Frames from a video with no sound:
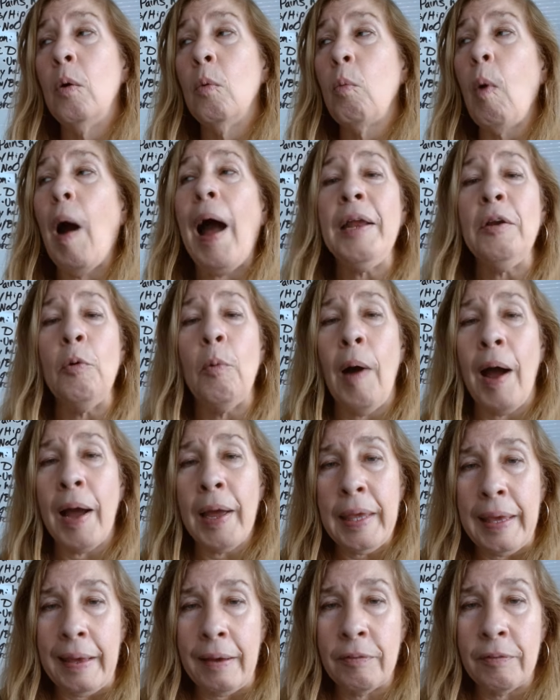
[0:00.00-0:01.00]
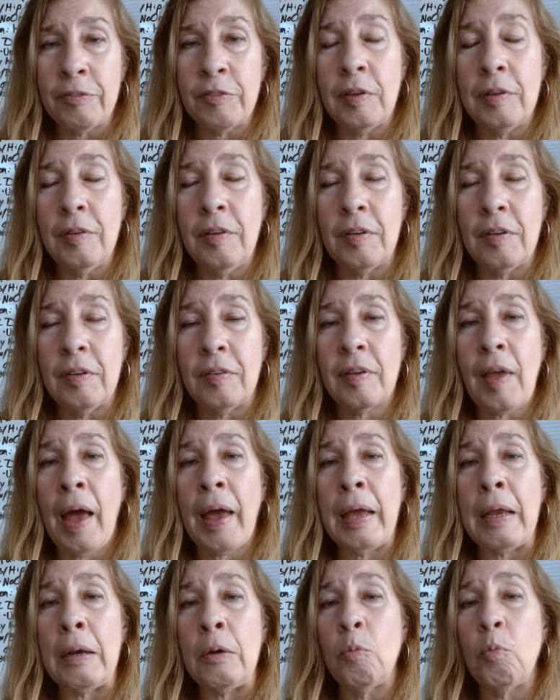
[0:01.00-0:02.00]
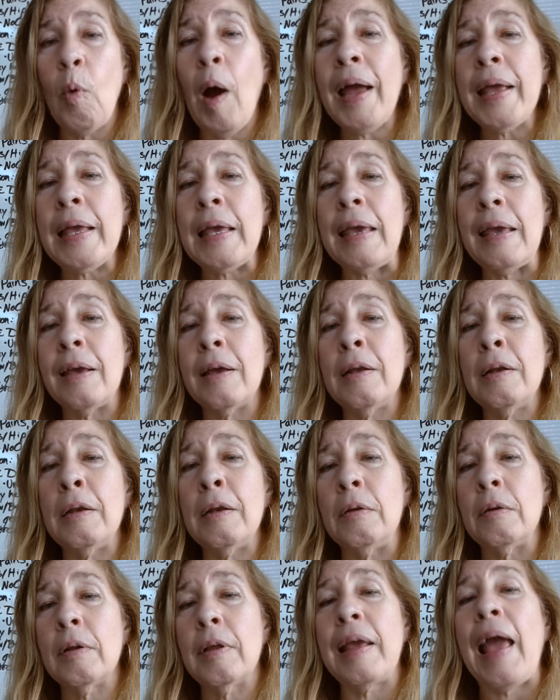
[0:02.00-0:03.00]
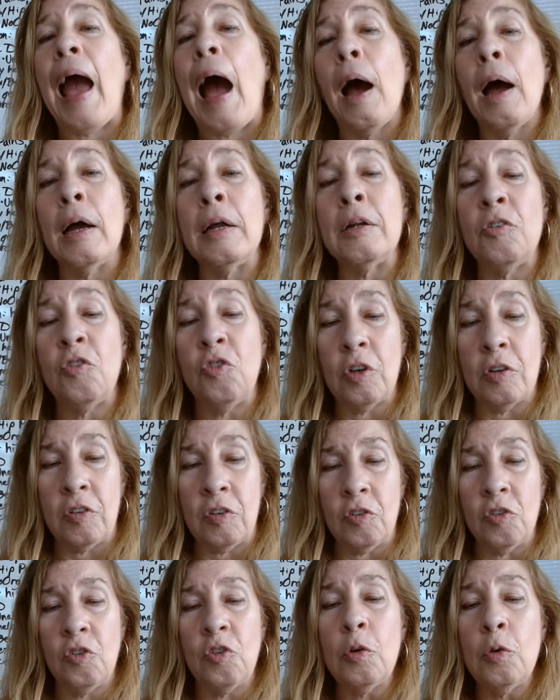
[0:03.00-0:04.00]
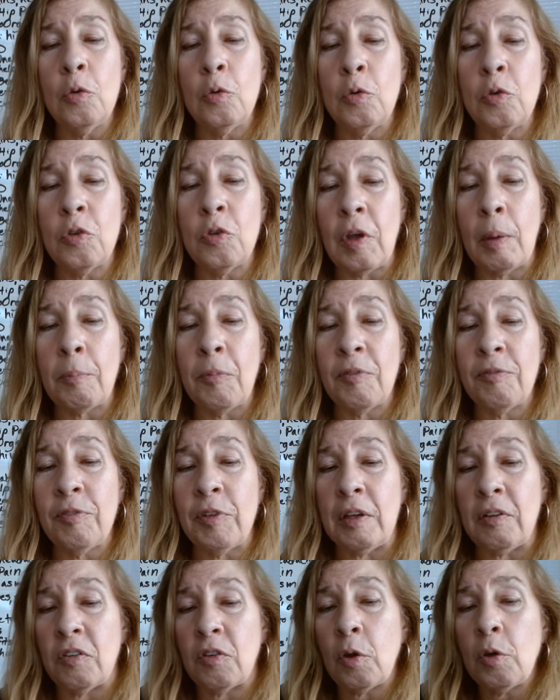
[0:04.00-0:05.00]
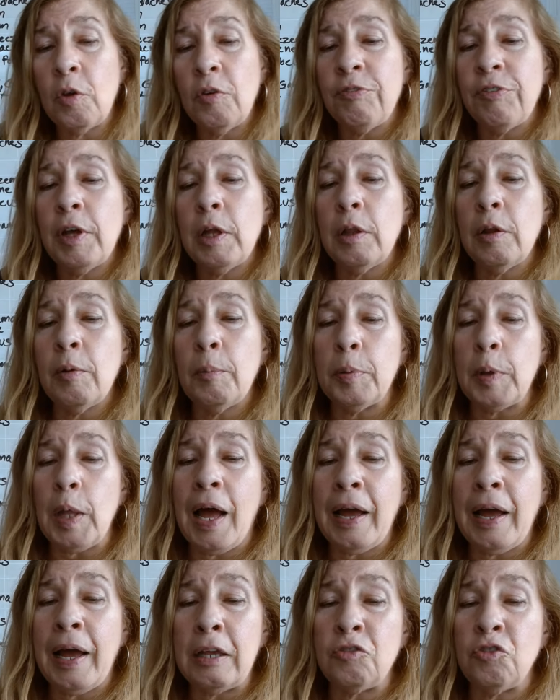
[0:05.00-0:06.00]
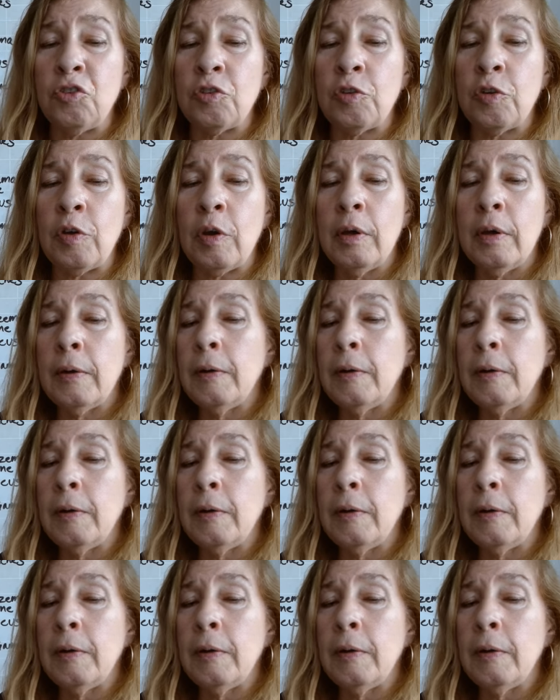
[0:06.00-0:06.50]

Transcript: why do I have to decide? Why can't God just do some of this? So you feel obliged.